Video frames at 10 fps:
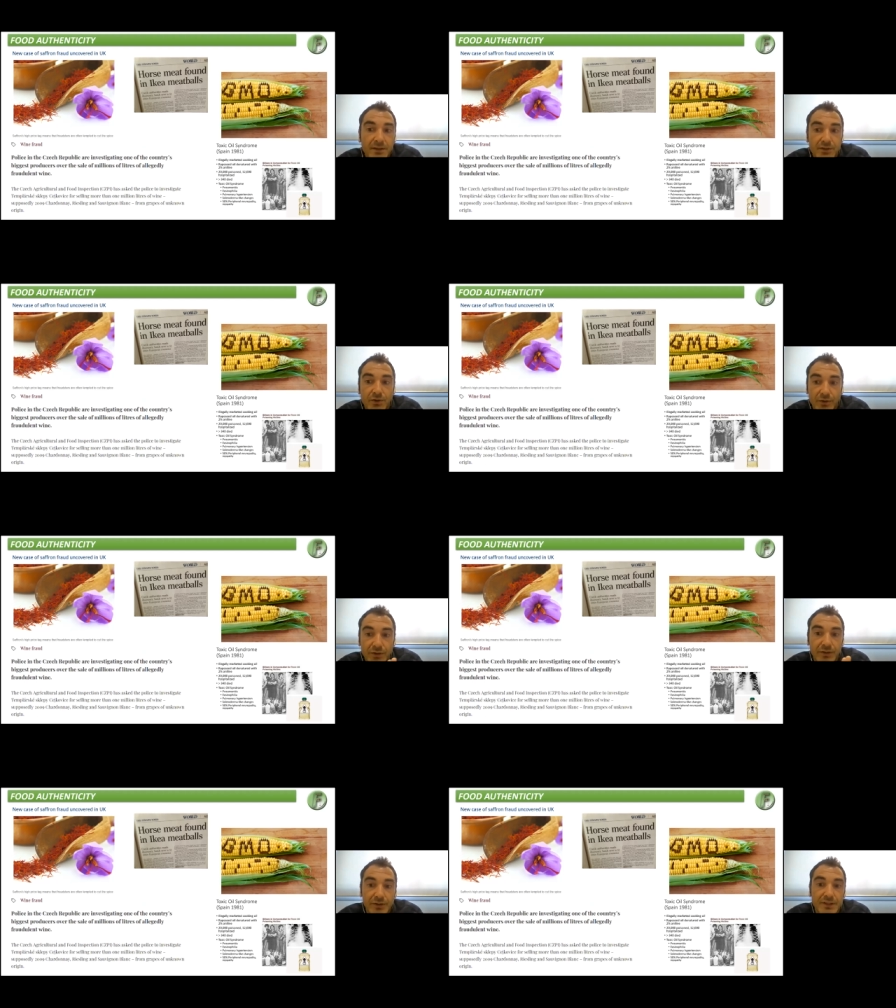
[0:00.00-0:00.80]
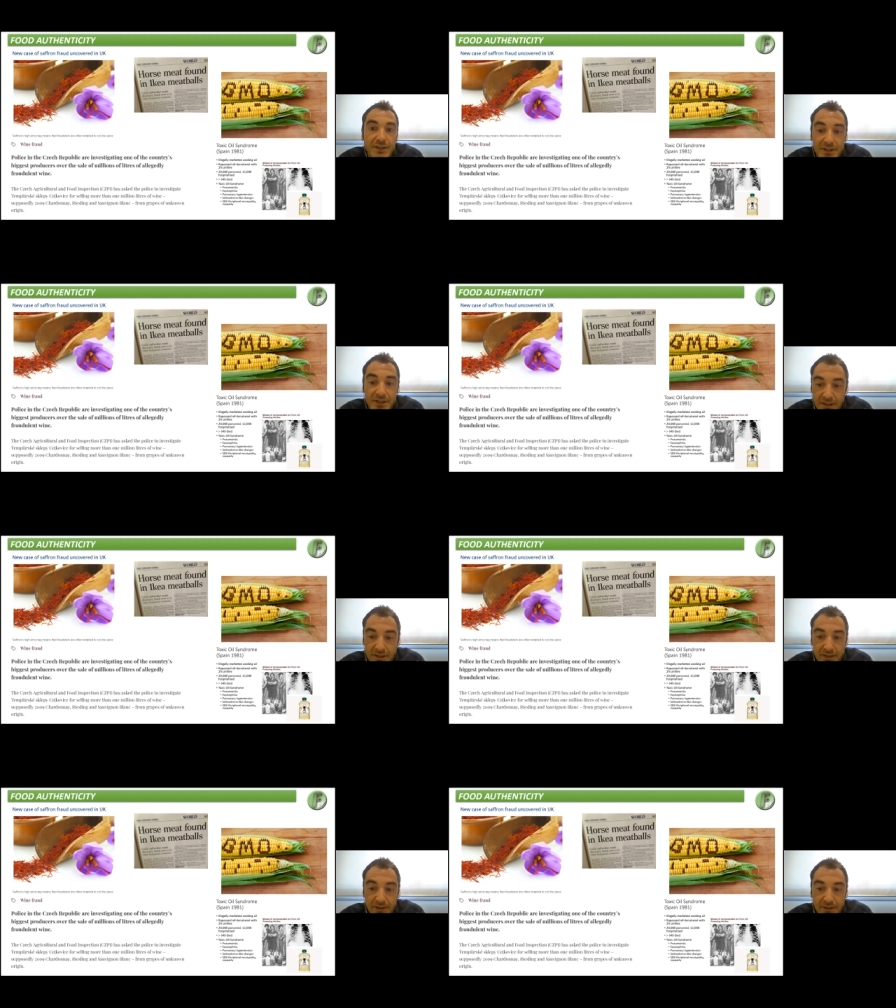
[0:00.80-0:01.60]
So this is
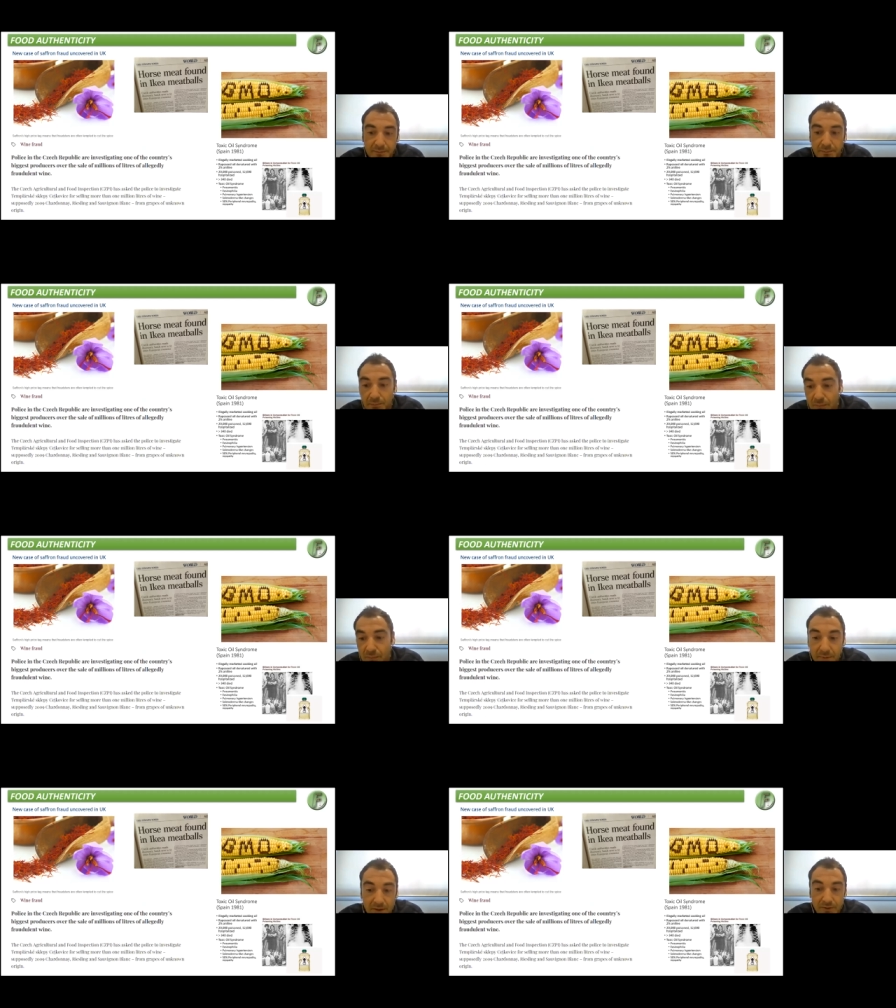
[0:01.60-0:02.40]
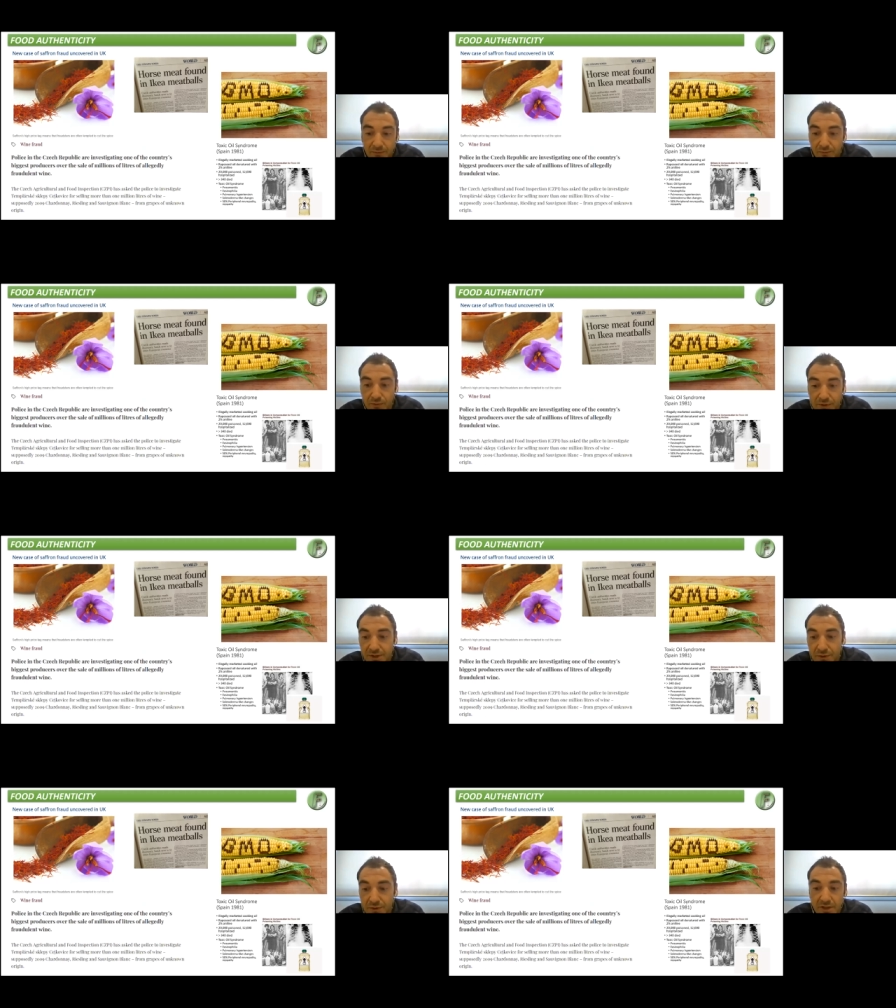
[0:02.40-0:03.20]
uh, about food
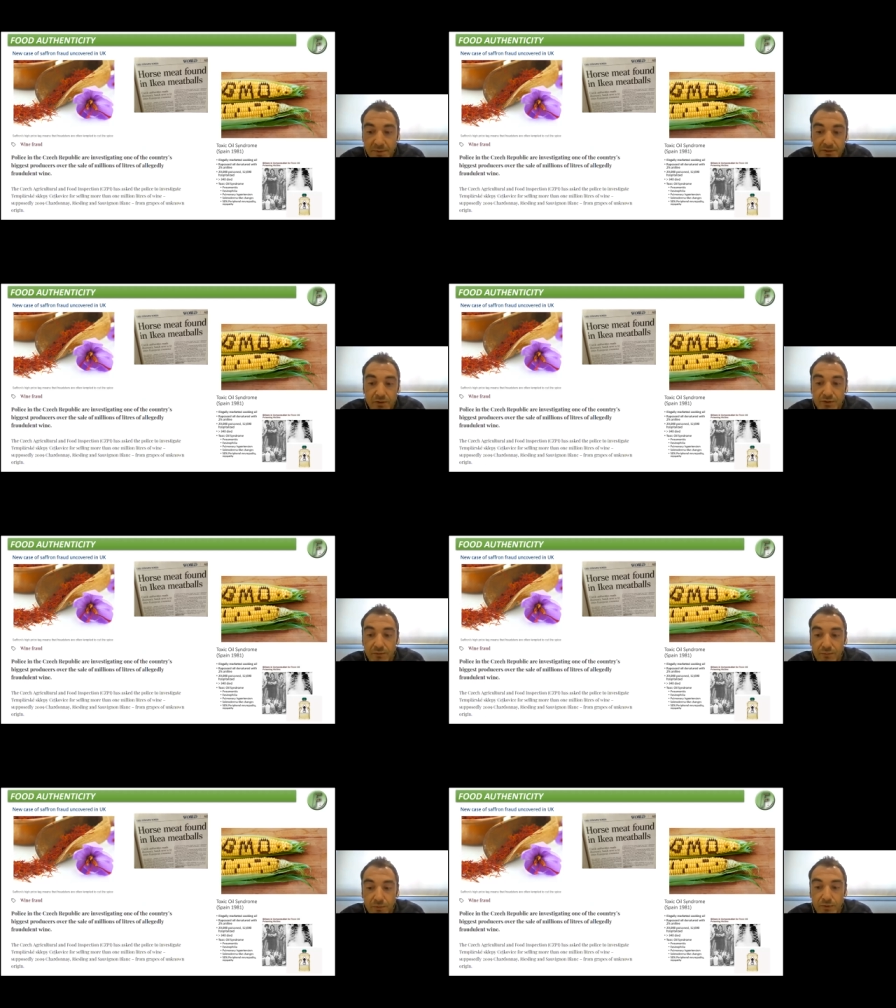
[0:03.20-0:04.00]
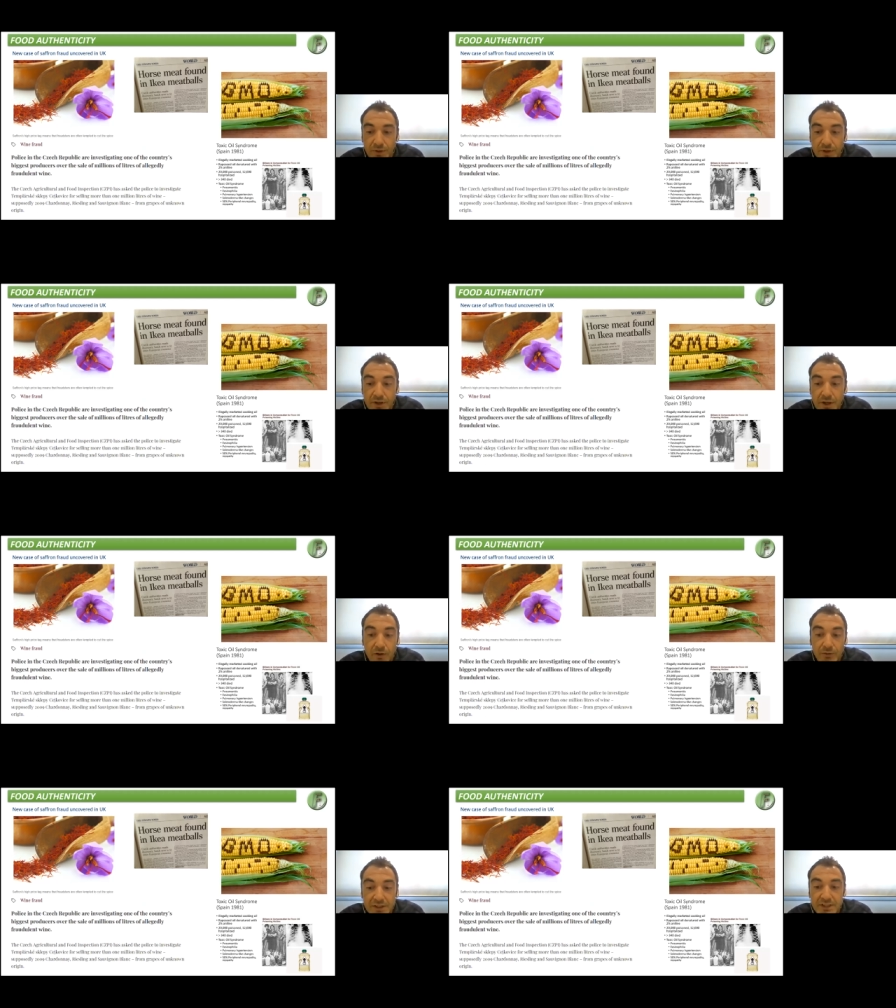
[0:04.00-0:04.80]
security, but also food
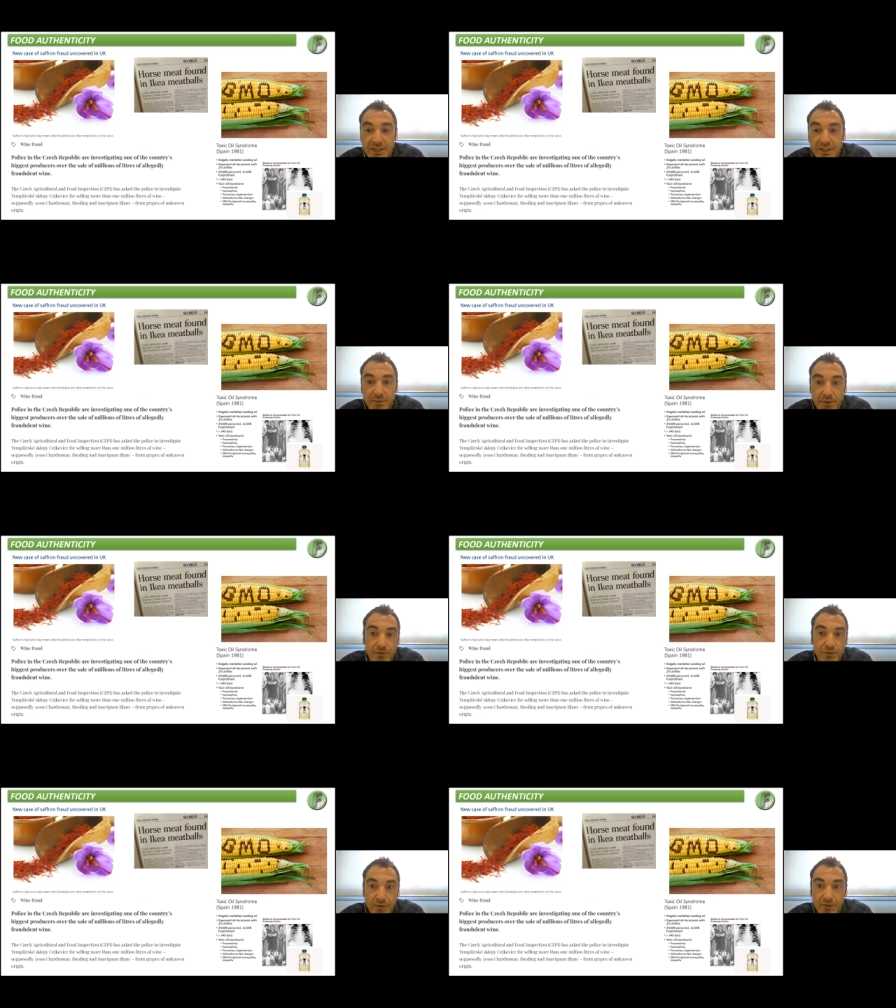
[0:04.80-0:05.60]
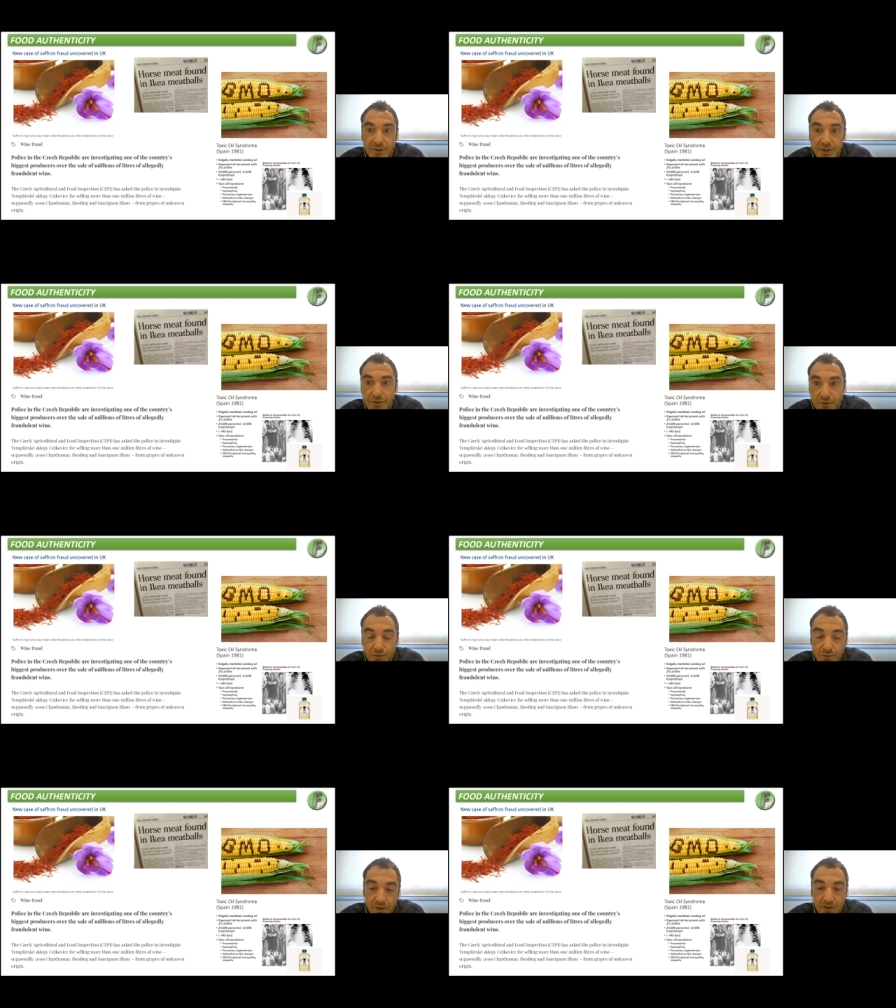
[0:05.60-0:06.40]
authenticity because these
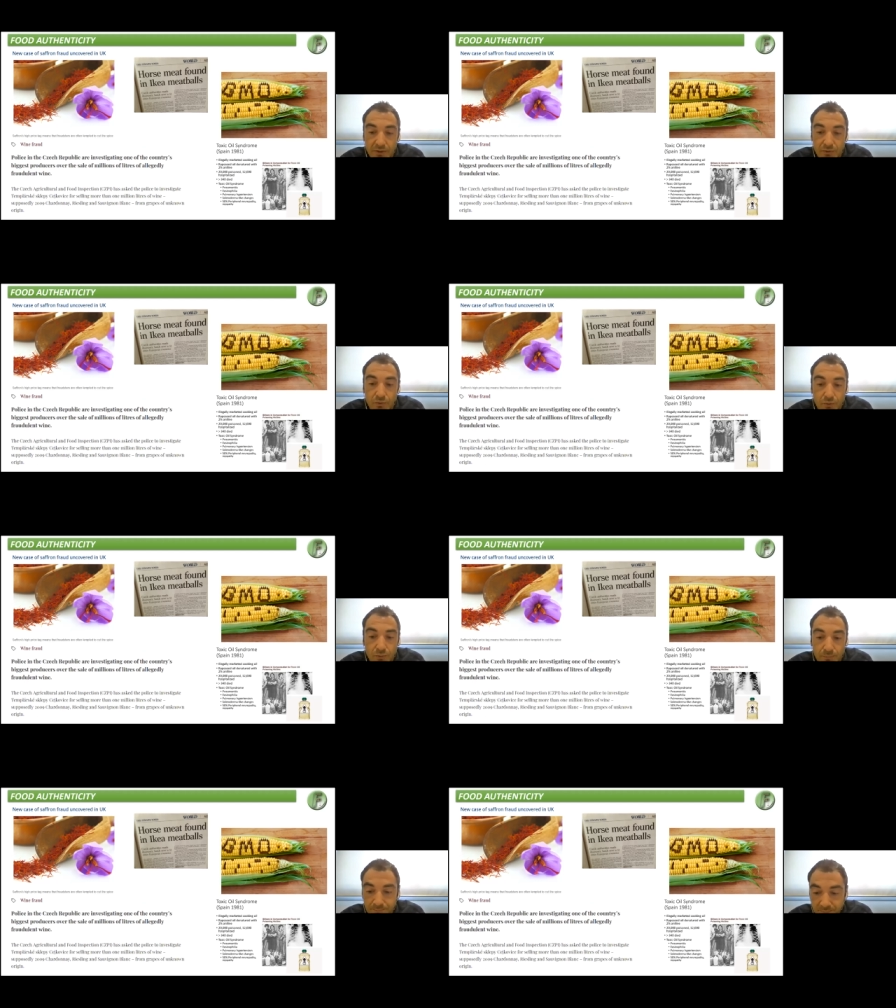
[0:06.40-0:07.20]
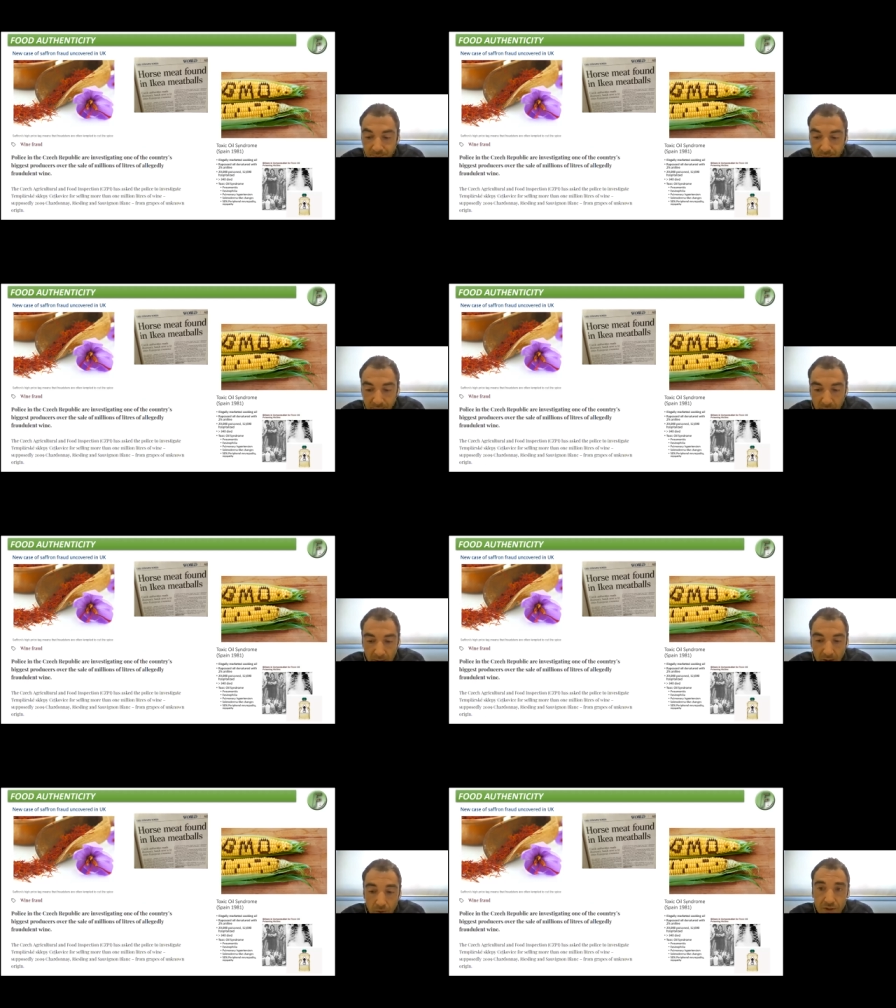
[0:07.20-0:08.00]
uh, two
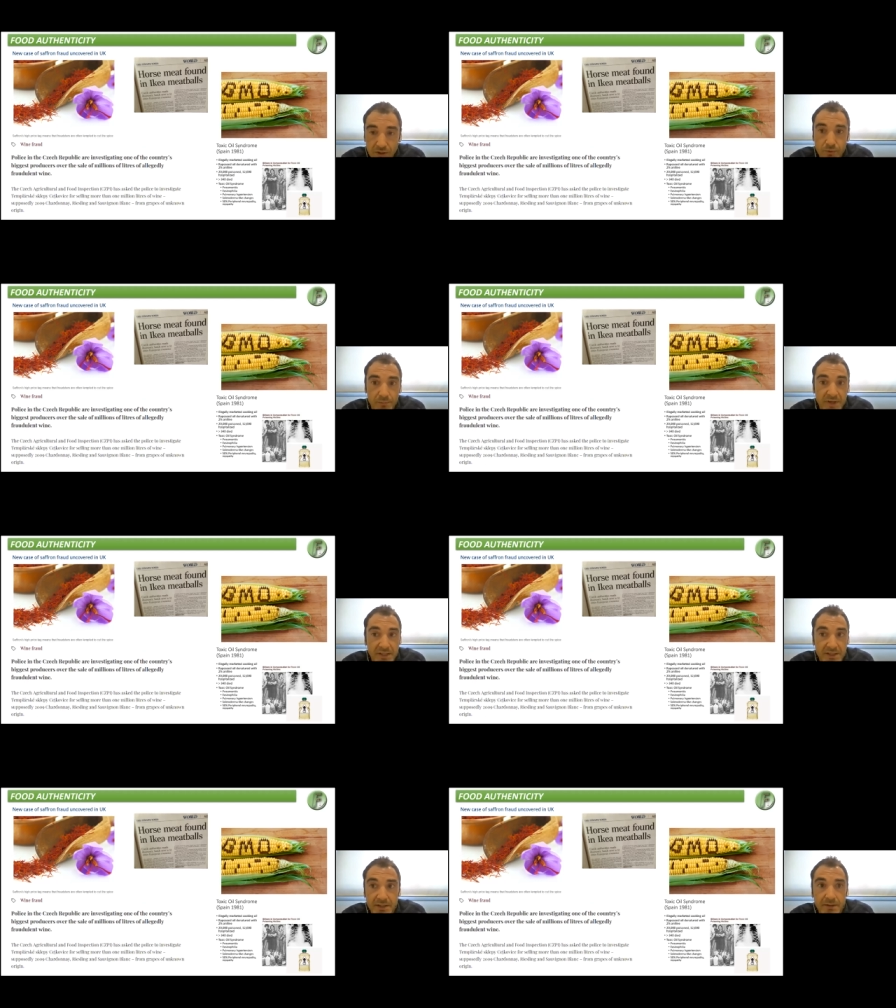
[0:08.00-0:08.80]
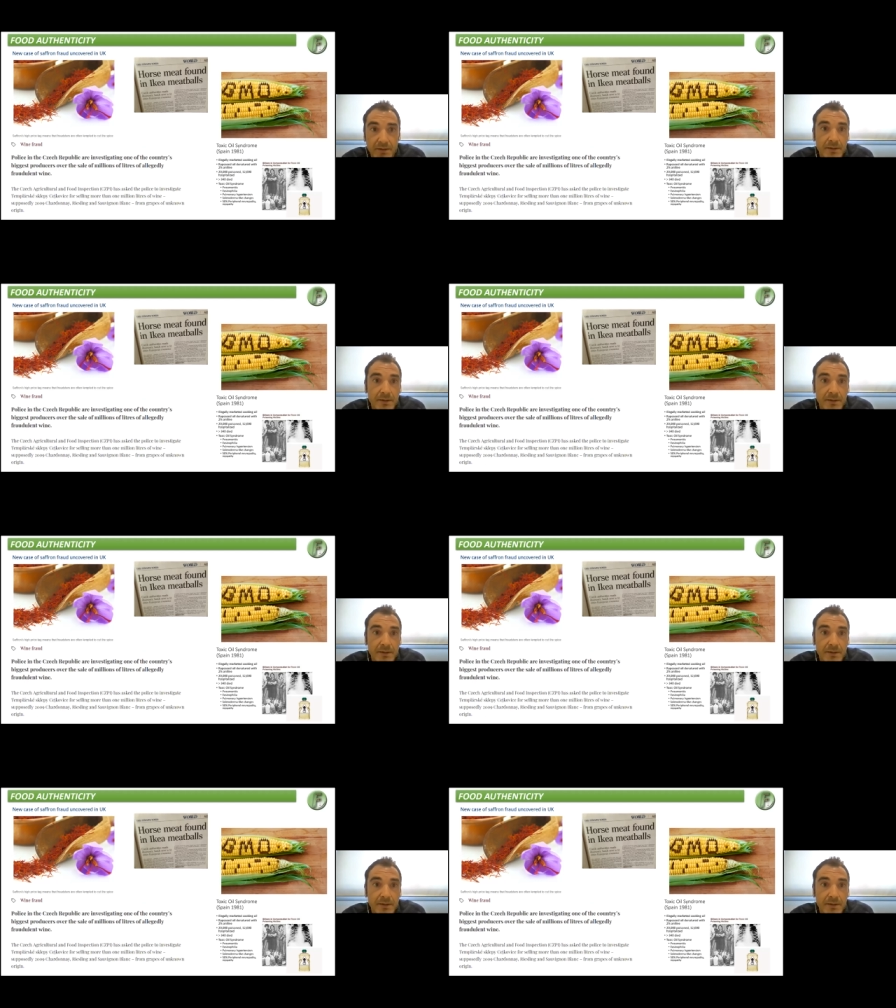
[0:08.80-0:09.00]
oils were mixed.